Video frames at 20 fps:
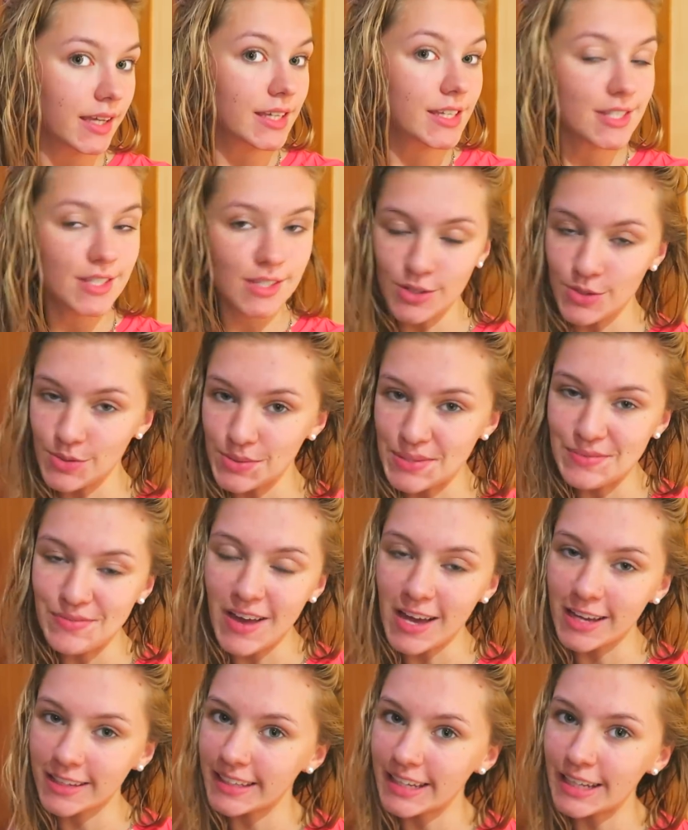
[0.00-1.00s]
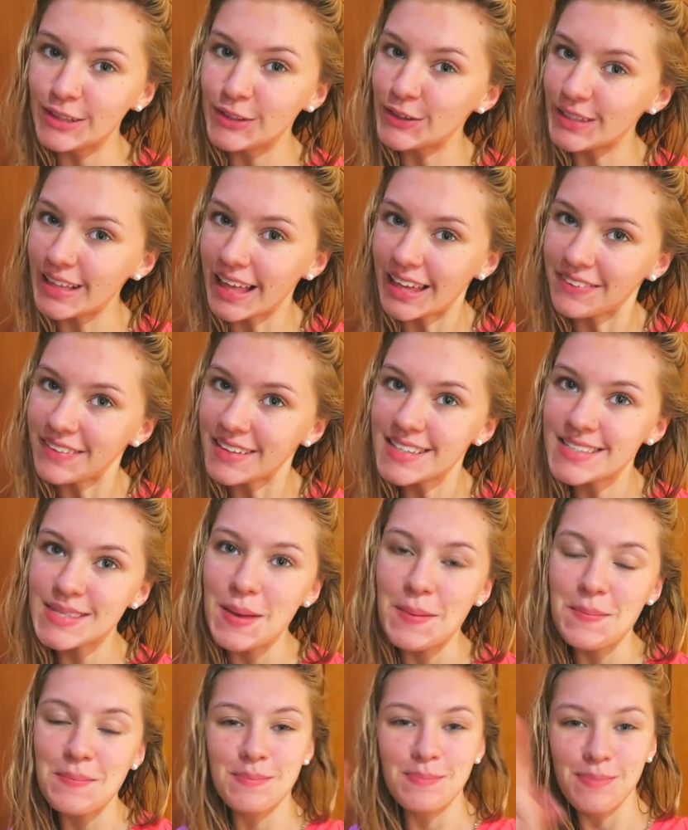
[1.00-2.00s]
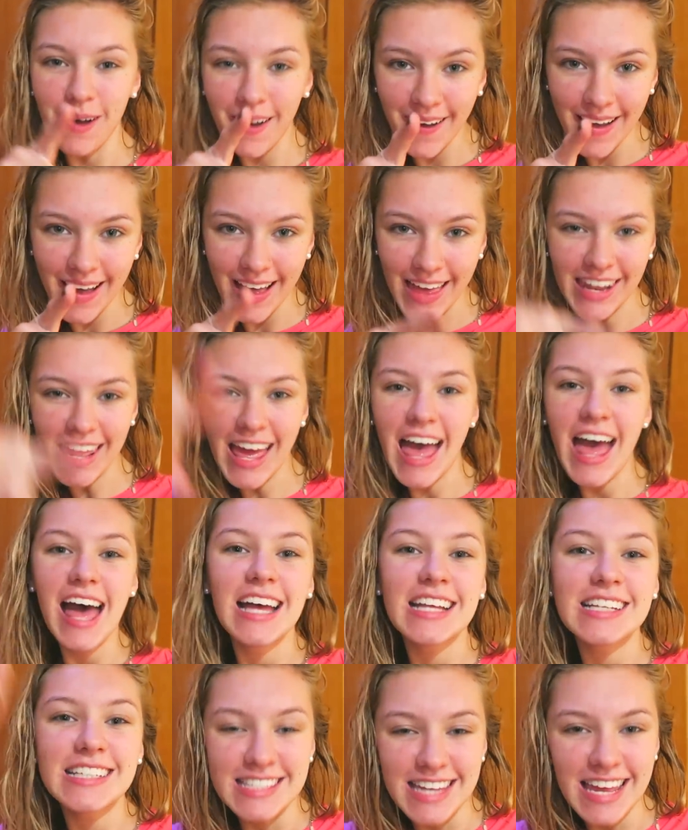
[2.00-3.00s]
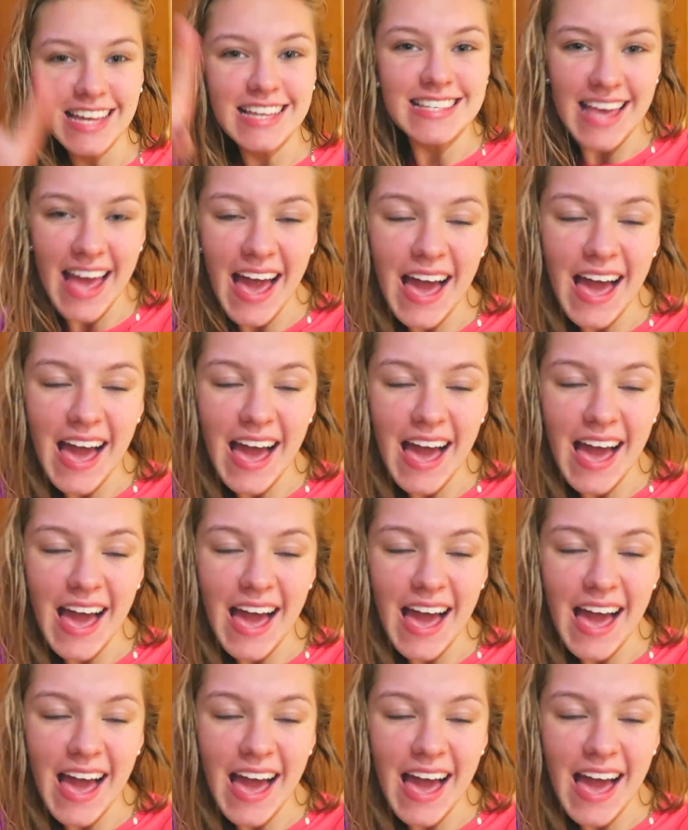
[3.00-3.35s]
Excuse the fact that I look like this, but today is